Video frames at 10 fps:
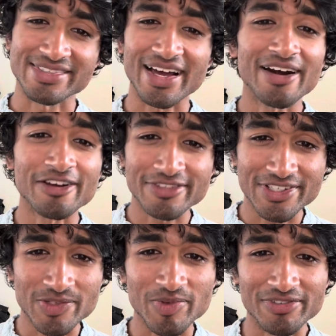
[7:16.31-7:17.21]
I don't have the
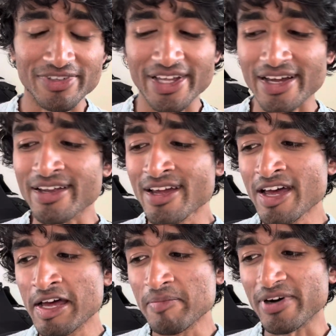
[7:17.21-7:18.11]
discipline for that,
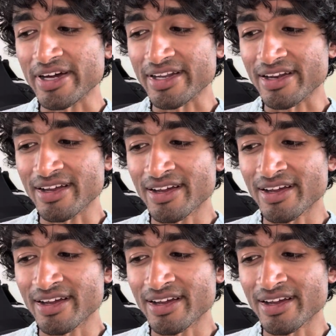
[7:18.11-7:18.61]
but